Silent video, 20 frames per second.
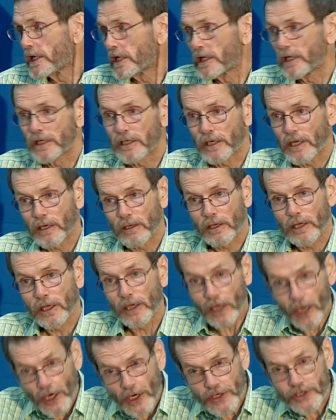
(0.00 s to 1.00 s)
a
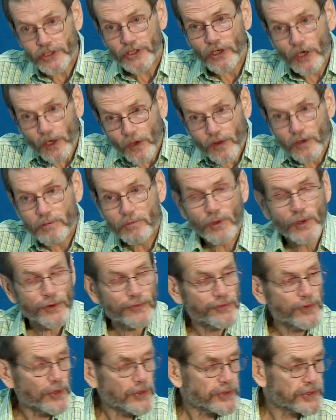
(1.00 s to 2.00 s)
larger, although more
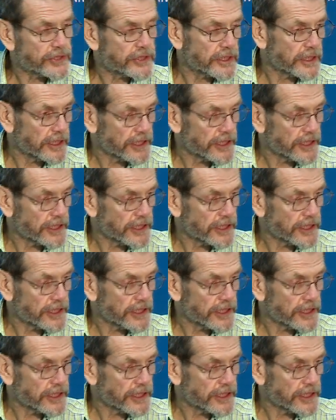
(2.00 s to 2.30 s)
focused